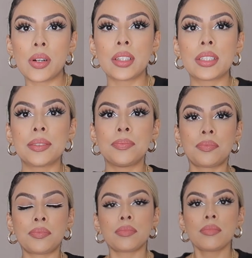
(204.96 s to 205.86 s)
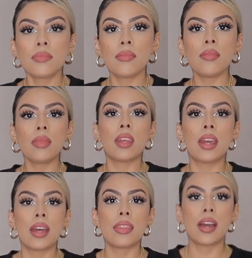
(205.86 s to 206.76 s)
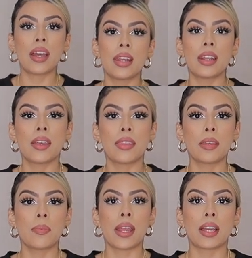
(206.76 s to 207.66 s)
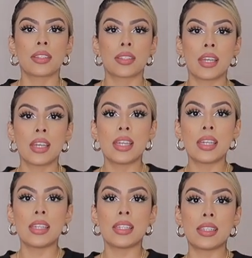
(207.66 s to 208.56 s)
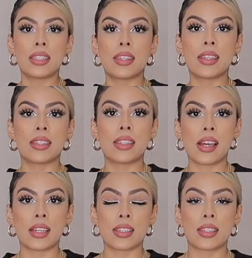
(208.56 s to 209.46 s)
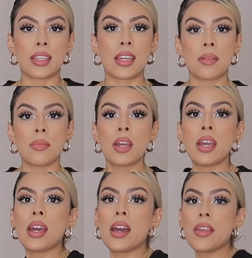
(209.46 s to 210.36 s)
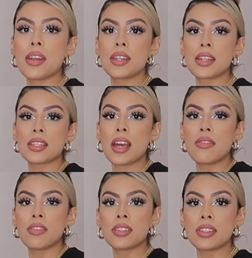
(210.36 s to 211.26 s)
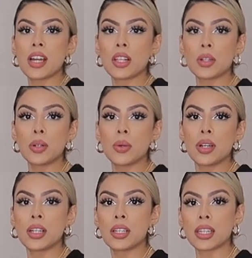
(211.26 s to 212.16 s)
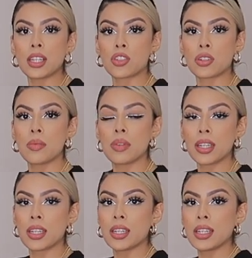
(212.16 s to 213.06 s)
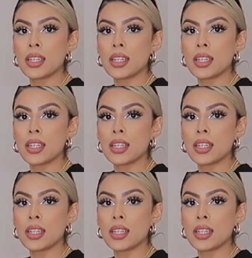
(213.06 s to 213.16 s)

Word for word: color, and then the pants is the exact same, and then it does have this yellow like trimming